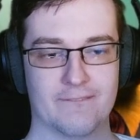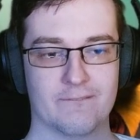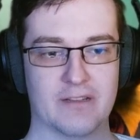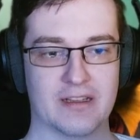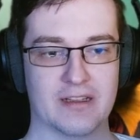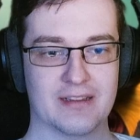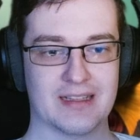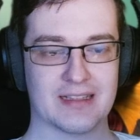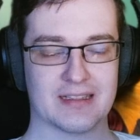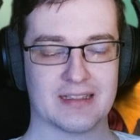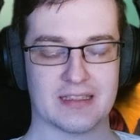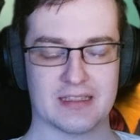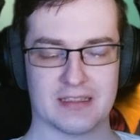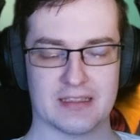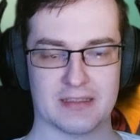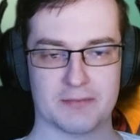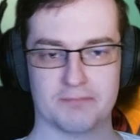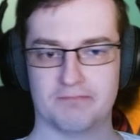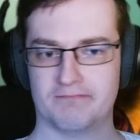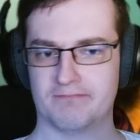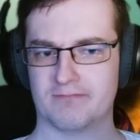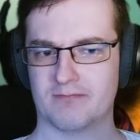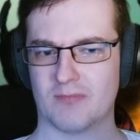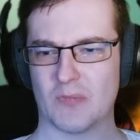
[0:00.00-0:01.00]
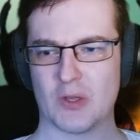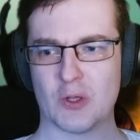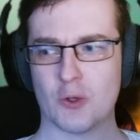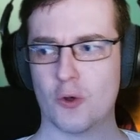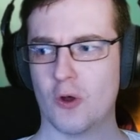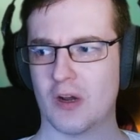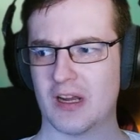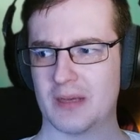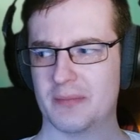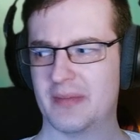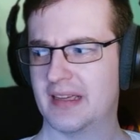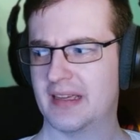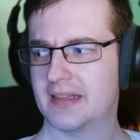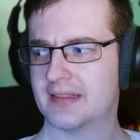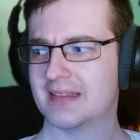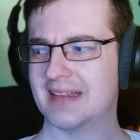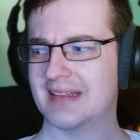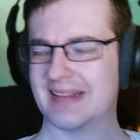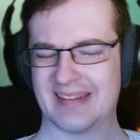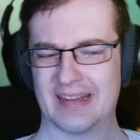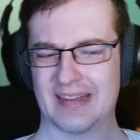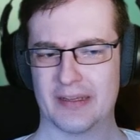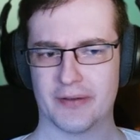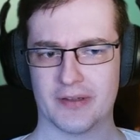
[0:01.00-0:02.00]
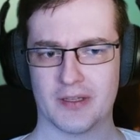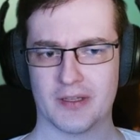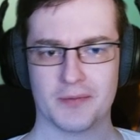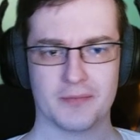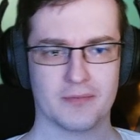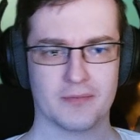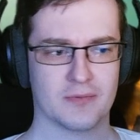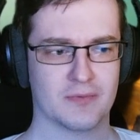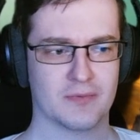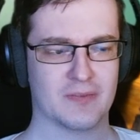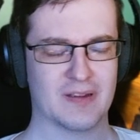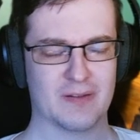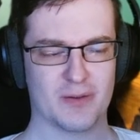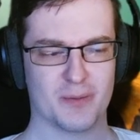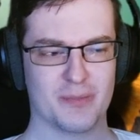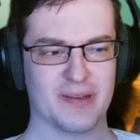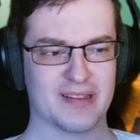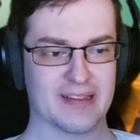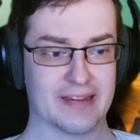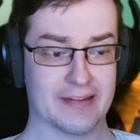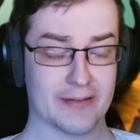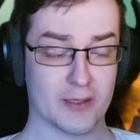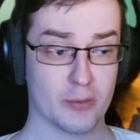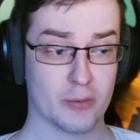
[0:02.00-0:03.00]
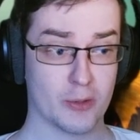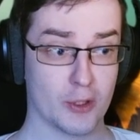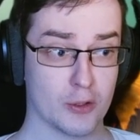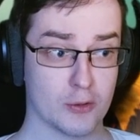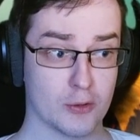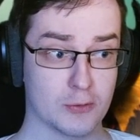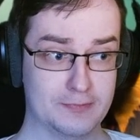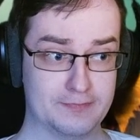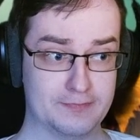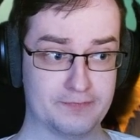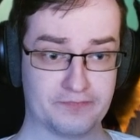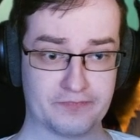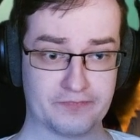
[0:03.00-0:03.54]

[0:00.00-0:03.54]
and that Golem hit, that AoE, everybody drop low.